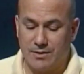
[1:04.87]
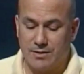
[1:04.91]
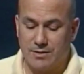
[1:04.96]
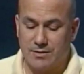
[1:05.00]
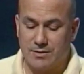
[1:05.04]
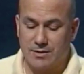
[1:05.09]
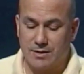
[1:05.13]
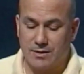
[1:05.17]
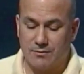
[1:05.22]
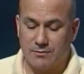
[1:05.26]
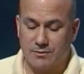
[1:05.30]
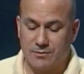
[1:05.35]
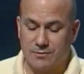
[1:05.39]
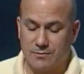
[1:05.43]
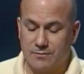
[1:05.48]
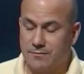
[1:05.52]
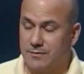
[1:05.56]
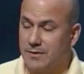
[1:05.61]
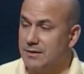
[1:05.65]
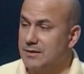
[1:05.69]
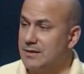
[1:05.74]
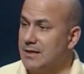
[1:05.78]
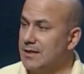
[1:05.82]
It sounds
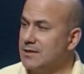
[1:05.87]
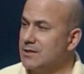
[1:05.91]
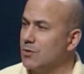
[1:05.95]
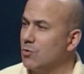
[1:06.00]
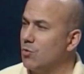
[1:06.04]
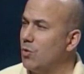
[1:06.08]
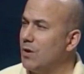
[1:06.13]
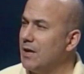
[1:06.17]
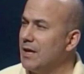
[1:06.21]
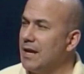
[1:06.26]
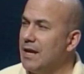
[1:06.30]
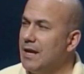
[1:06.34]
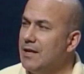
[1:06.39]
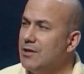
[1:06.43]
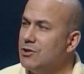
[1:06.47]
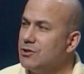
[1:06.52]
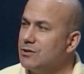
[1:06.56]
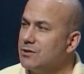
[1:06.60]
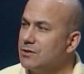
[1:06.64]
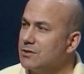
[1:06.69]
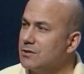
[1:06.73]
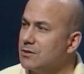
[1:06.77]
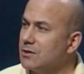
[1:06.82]
fantastic. What
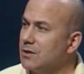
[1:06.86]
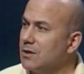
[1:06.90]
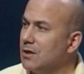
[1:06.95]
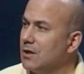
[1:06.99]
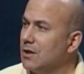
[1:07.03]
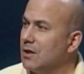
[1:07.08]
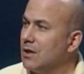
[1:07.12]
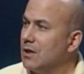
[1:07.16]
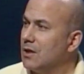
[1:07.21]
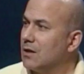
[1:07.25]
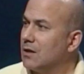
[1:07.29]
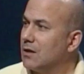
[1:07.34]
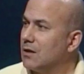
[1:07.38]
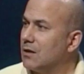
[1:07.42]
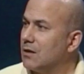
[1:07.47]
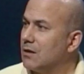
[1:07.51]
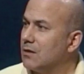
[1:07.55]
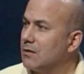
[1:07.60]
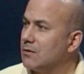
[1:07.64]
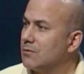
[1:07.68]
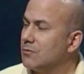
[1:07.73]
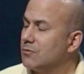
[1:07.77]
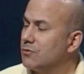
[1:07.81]
ages
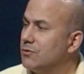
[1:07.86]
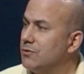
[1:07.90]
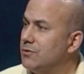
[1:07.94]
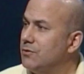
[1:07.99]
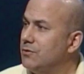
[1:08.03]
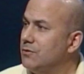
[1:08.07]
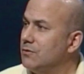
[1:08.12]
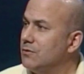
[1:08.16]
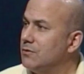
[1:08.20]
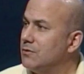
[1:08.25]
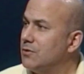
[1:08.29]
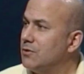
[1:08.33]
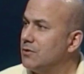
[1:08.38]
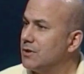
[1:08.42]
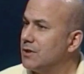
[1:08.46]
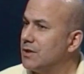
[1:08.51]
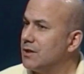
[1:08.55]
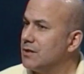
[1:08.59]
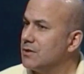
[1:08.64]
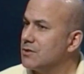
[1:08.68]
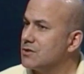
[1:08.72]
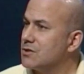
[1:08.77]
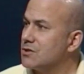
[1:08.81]
do the
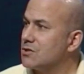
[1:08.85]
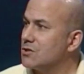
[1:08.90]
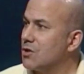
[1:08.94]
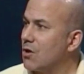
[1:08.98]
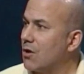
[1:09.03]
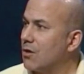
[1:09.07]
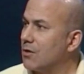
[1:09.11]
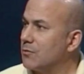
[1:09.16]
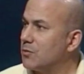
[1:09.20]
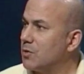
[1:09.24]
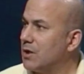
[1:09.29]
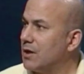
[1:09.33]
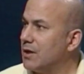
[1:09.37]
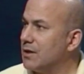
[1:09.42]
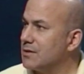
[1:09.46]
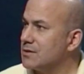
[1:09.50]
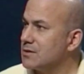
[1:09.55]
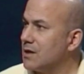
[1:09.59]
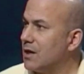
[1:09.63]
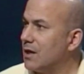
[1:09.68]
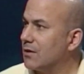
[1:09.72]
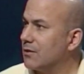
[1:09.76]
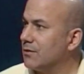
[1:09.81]
kids start playing
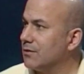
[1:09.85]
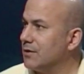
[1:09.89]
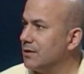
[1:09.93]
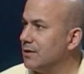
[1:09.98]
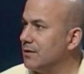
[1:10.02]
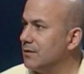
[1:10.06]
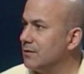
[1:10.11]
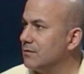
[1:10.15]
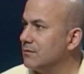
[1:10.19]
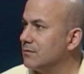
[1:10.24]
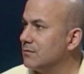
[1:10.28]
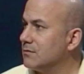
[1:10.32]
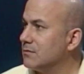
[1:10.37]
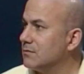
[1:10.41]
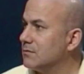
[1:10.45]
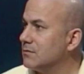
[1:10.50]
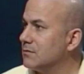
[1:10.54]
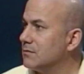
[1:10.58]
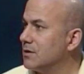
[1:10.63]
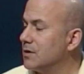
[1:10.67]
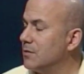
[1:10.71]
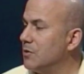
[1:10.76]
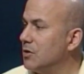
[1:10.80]
soccer in
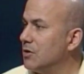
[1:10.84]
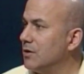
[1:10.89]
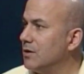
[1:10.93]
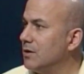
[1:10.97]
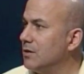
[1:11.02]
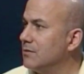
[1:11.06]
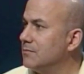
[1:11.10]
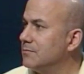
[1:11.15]
the community?